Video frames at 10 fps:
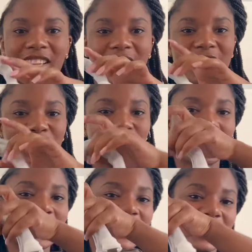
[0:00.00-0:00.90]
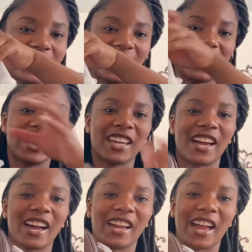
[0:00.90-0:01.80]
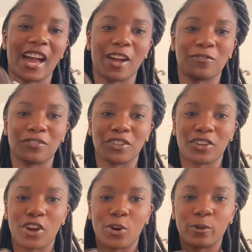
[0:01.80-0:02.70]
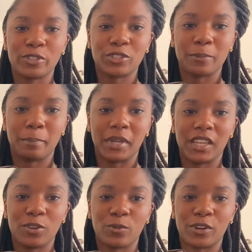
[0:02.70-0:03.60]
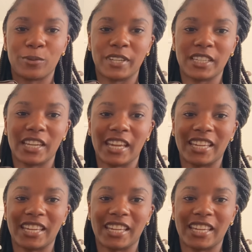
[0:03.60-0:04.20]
As you can see, I have the Coach Mini Rowan